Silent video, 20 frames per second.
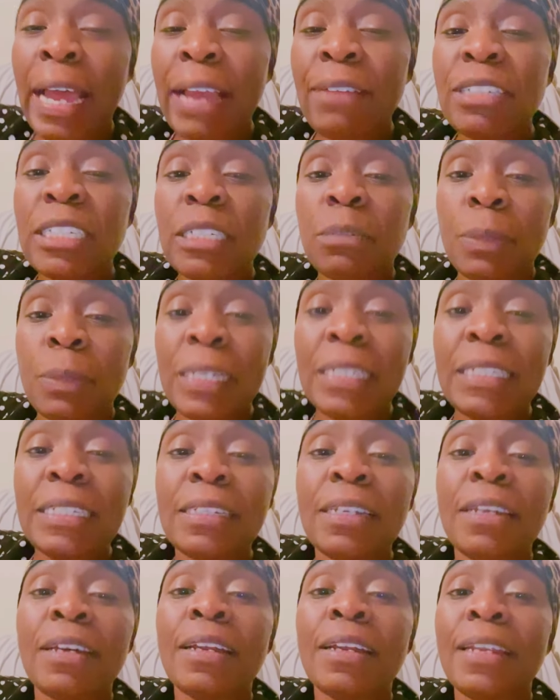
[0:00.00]

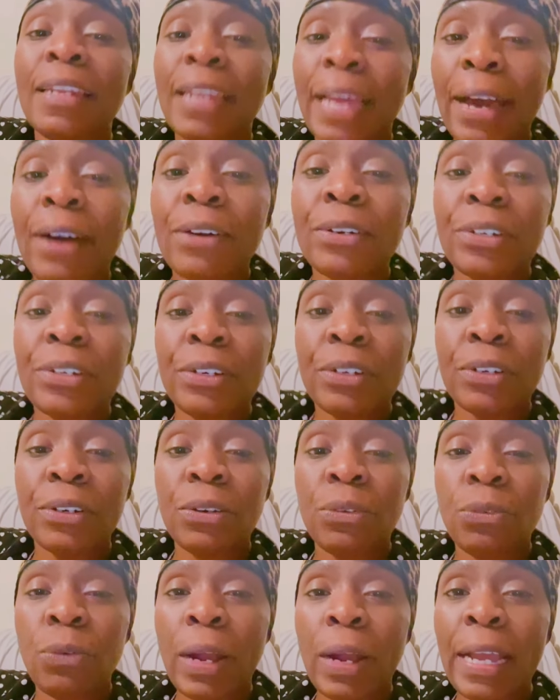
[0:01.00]
speak louder,
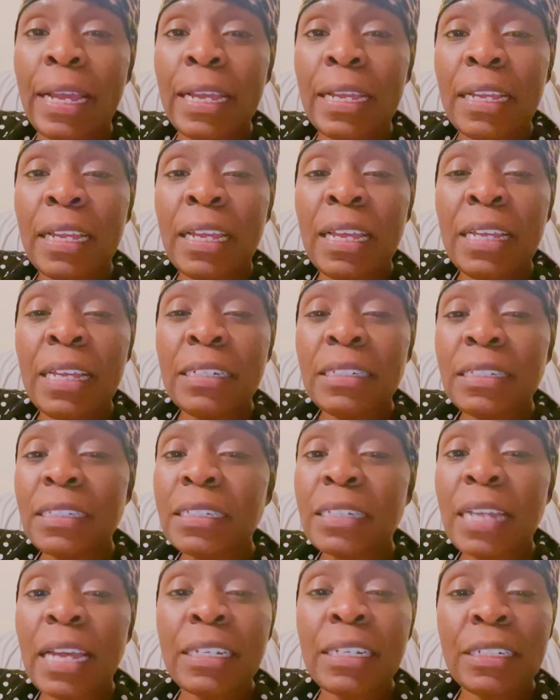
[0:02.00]
right?
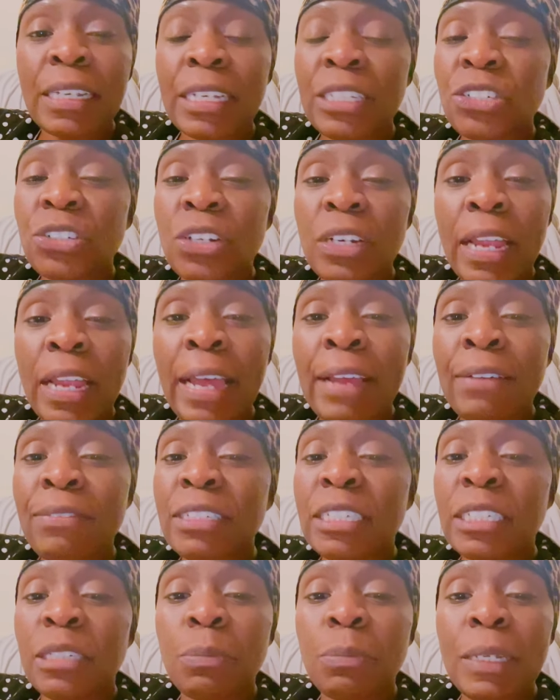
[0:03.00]
Just like let your
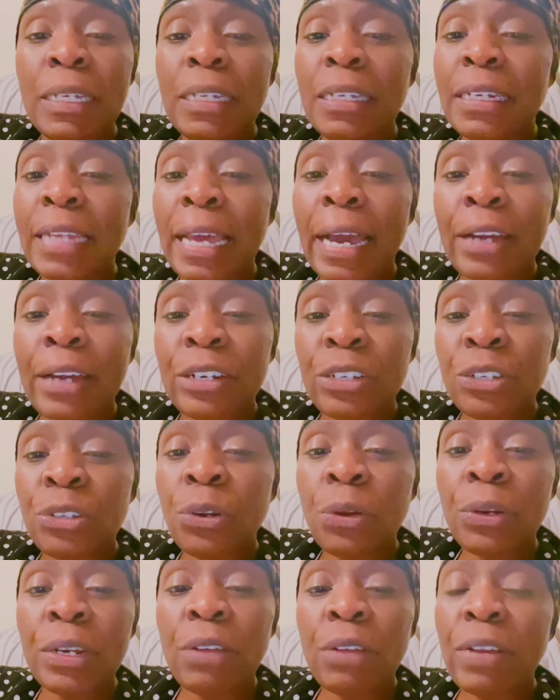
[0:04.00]
life speak louder. You
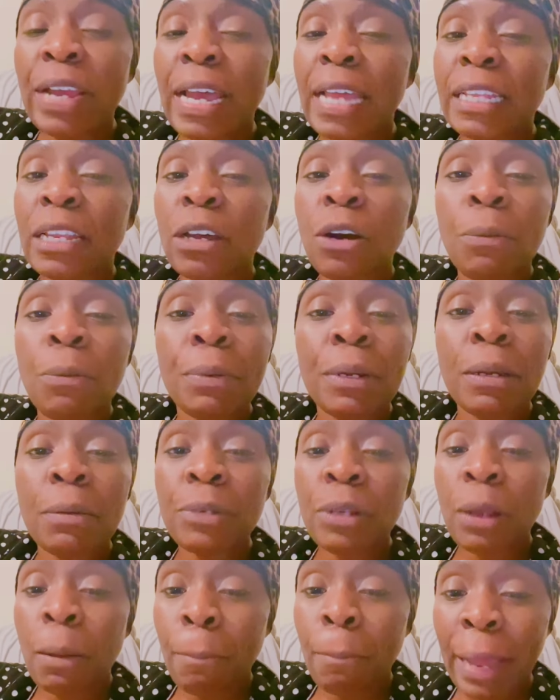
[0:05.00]
don't never have to open up
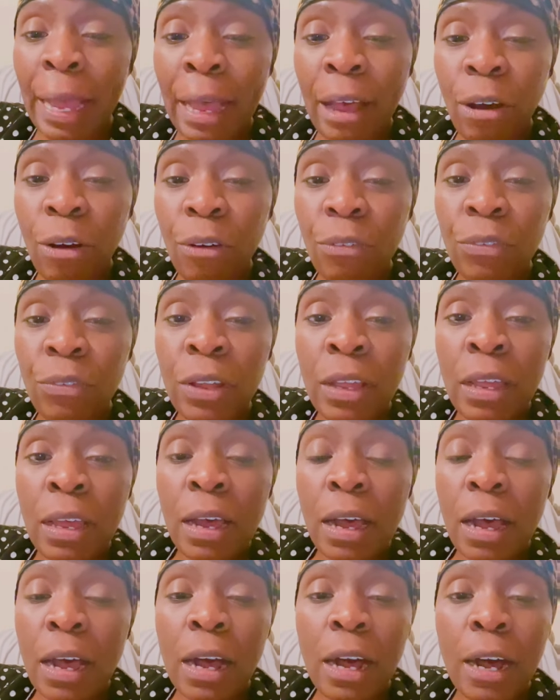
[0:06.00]
your mouth
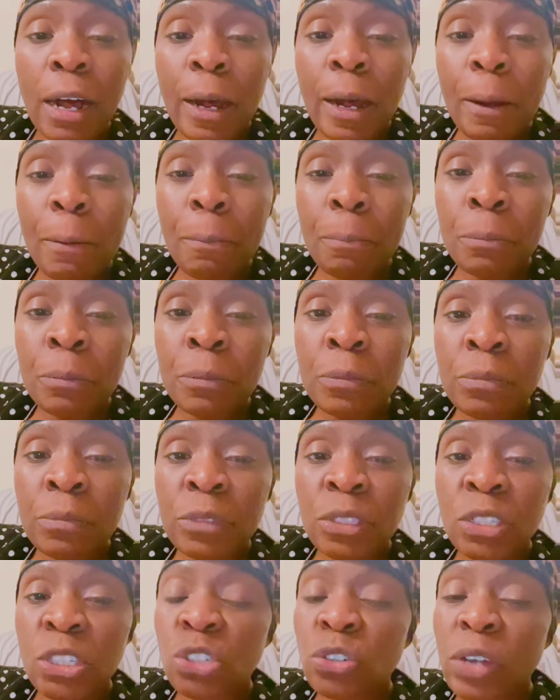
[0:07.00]

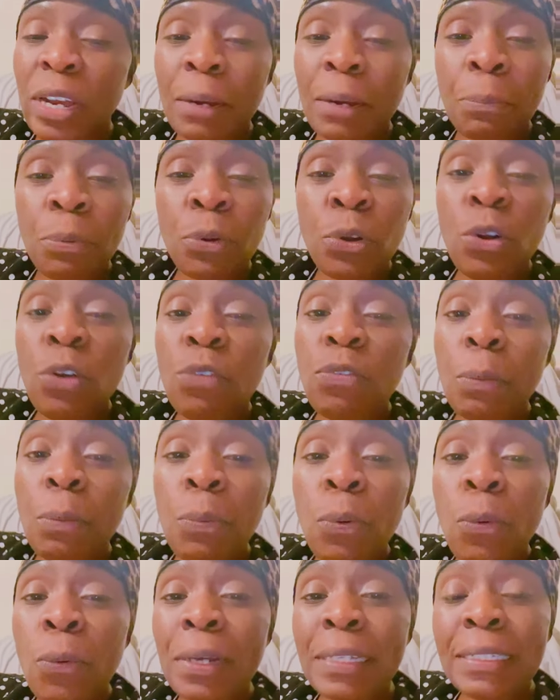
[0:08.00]
to try to prove a
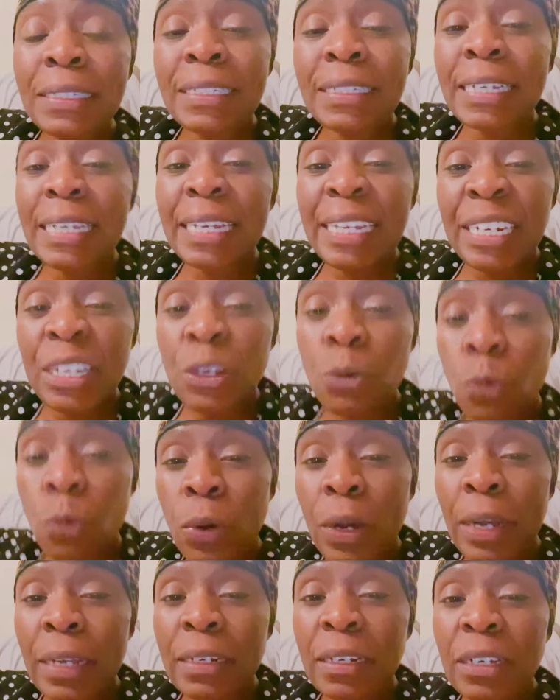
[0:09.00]
point to
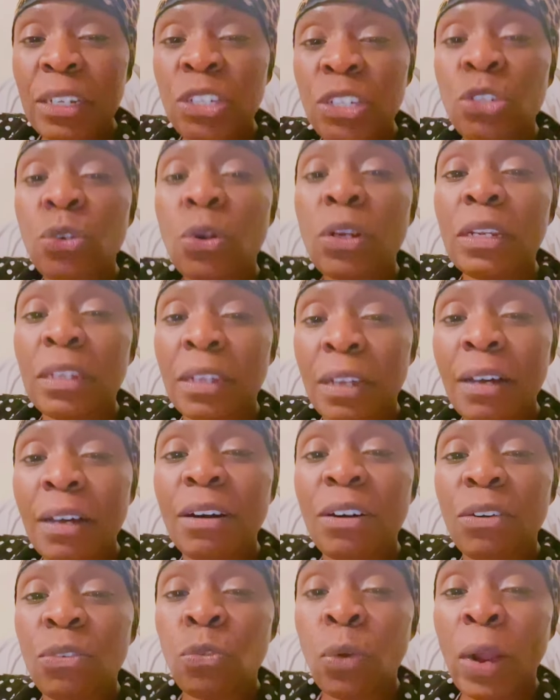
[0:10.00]
anyone. Your
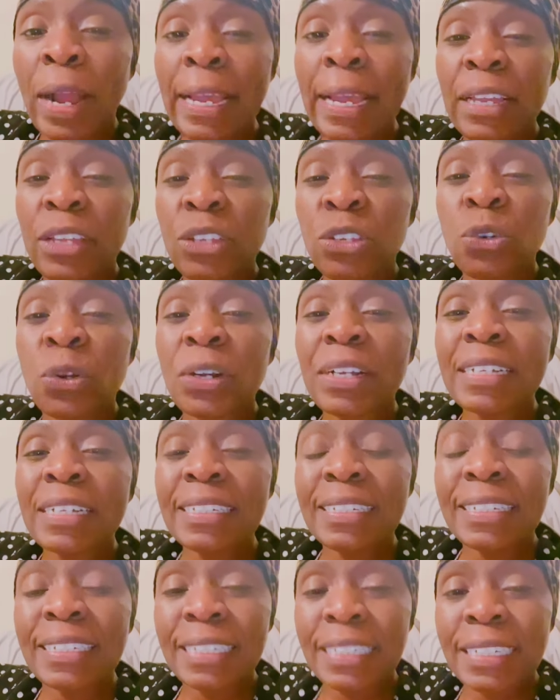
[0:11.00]
love, right? Your
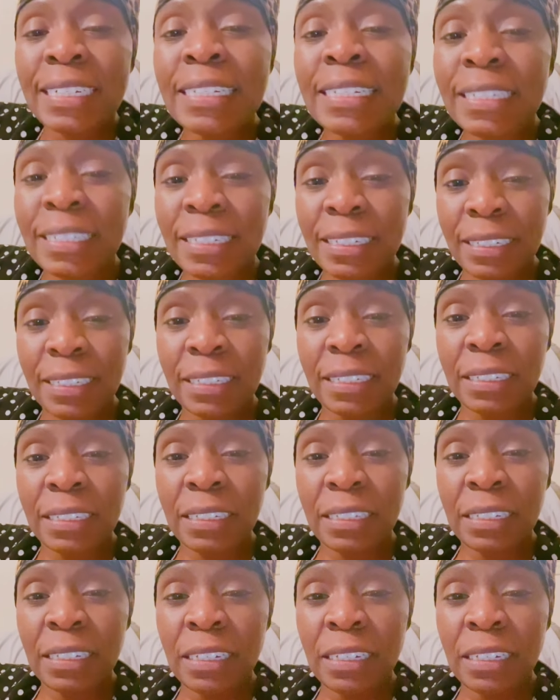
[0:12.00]
consistency.